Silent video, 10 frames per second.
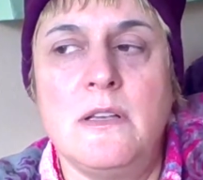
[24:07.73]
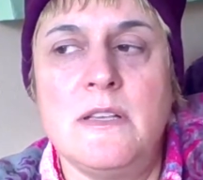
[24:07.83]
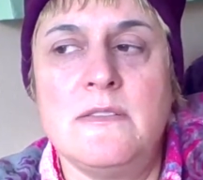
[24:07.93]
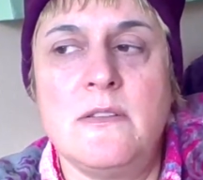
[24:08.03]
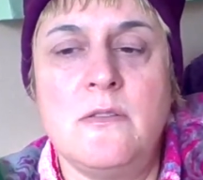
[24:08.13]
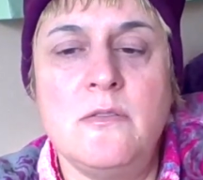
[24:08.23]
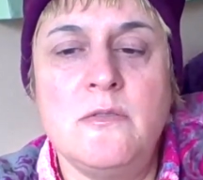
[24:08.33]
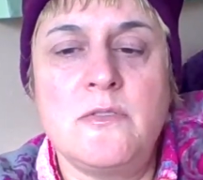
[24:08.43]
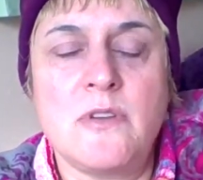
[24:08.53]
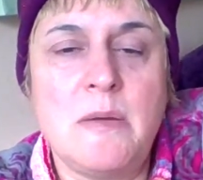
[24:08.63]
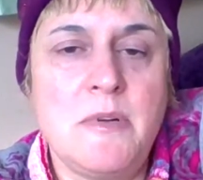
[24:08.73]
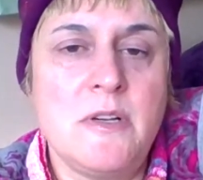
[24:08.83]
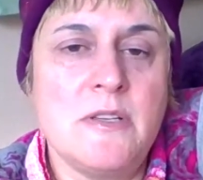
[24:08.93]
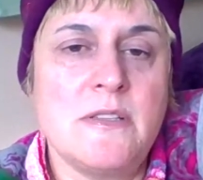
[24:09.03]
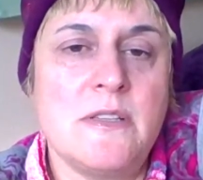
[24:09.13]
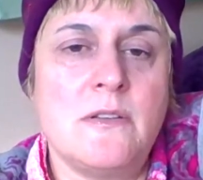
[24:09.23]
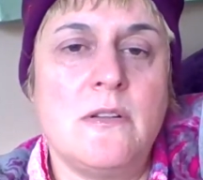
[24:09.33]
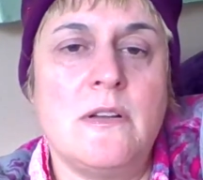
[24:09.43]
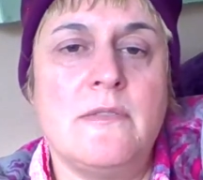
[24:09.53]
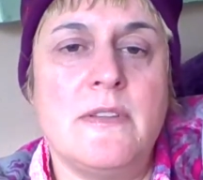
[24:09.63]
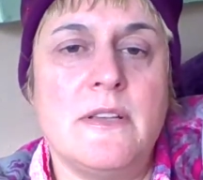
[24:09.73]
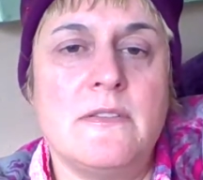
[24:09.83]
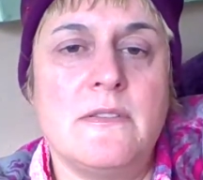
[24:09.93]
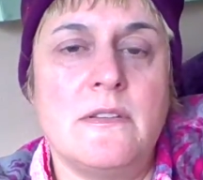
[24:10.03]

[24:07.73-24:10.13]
His own troubles and all of this.